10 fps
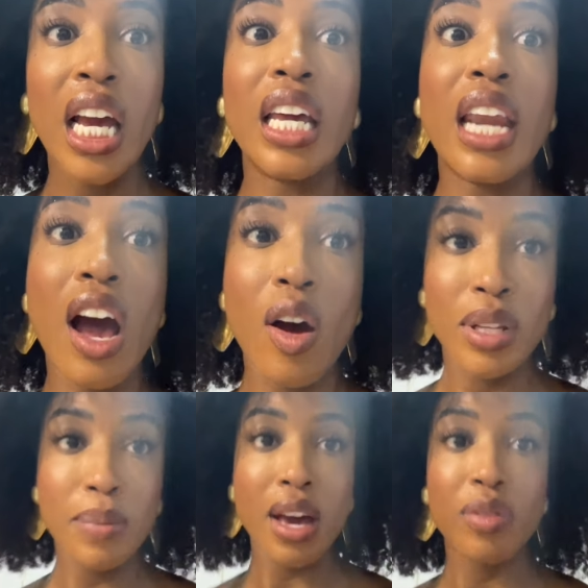And now I'm
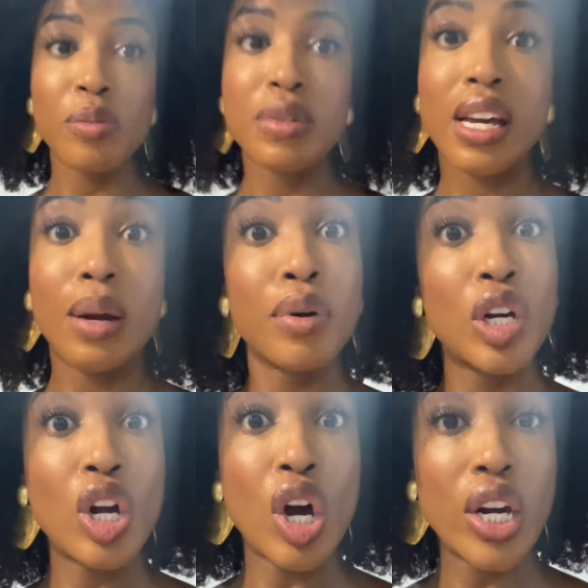in the bathroom because I gotta put
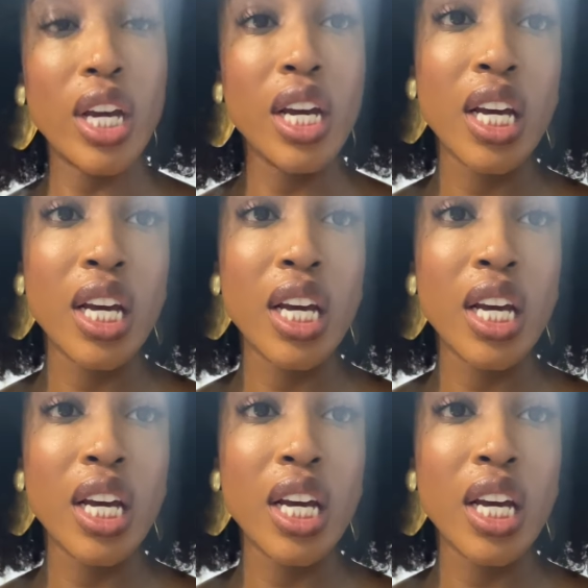it on.